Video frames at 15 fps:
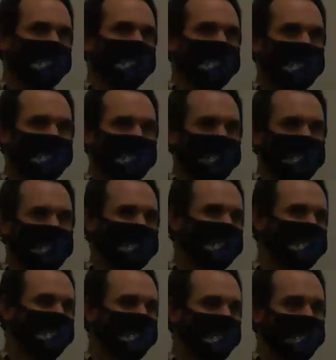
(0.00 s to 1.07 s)
We have the right
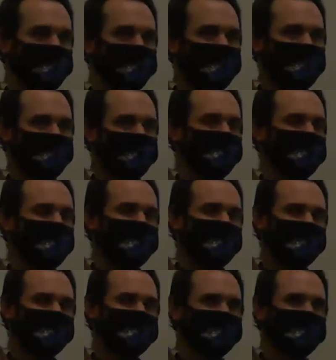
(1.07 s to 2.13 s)
to vote. You have to be
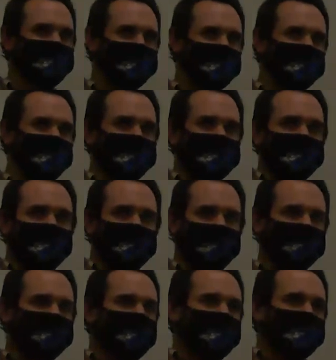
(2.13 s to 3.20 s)
18. At
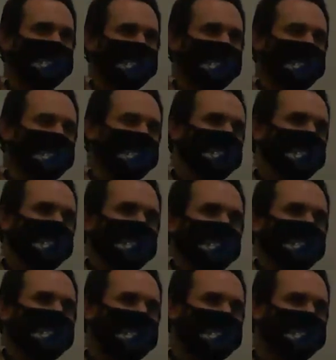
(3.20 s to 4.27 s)
one point, they
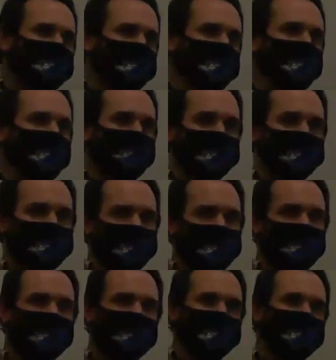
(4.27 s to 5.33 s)
passed an amendment to
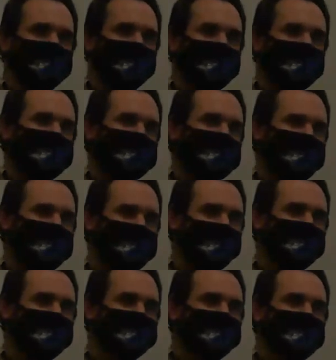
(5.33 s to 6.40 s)
lower the voting
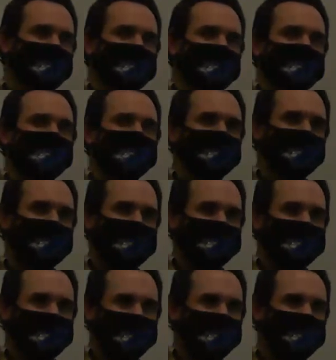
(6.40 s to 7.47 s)
age to
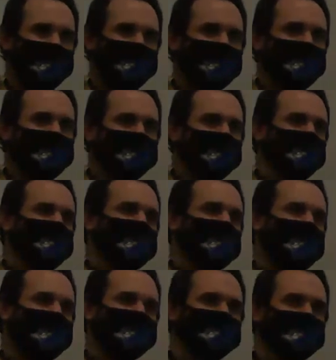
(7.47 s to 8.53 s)
18. They've also
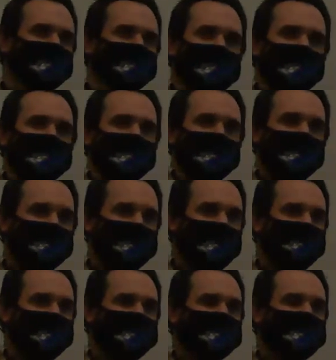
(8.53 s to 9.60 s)
passed
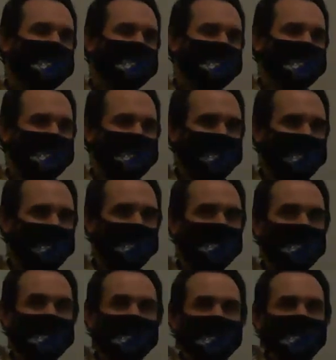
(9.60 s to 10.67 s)
amendments saying that
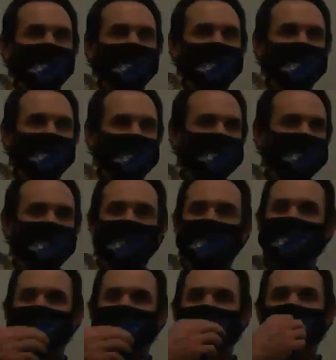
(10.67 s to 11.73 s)
at one
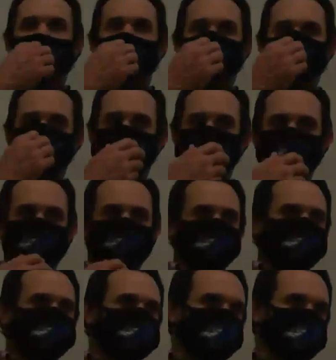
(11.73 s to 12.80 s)
point, there was one that
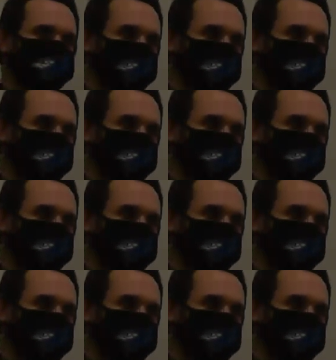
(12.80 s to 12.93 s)
was